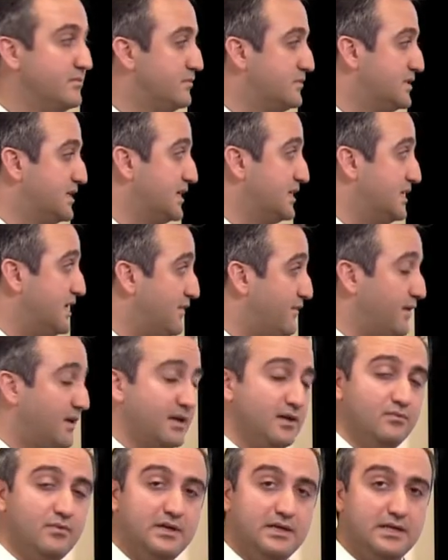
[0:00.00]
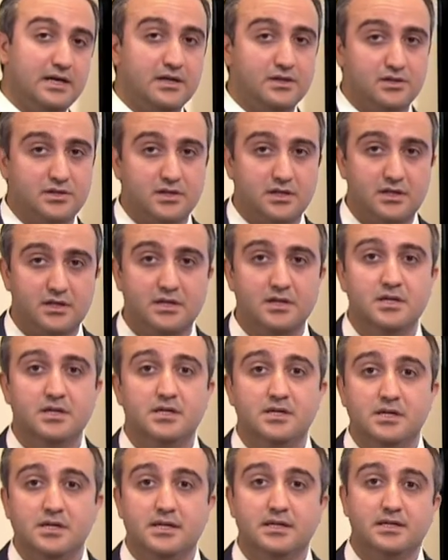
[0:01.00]
significant reduction
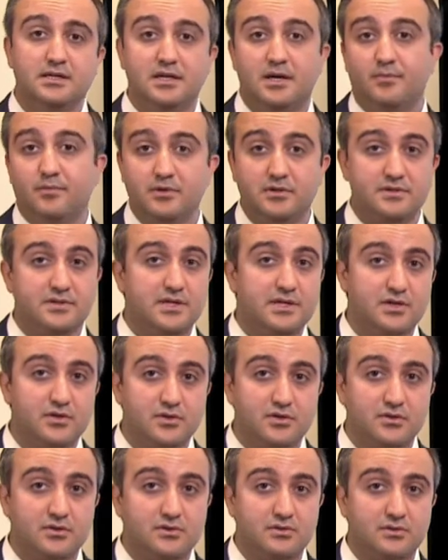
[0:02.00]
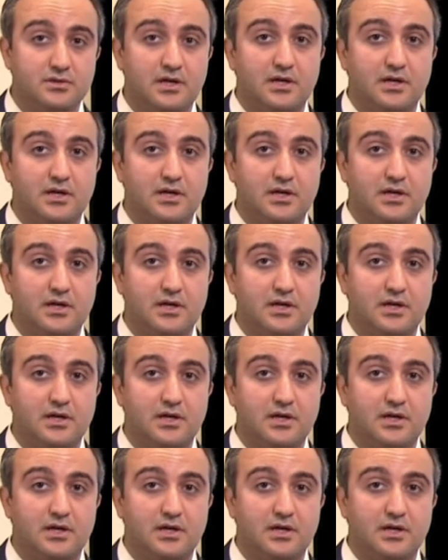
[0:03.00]
in the number of seizures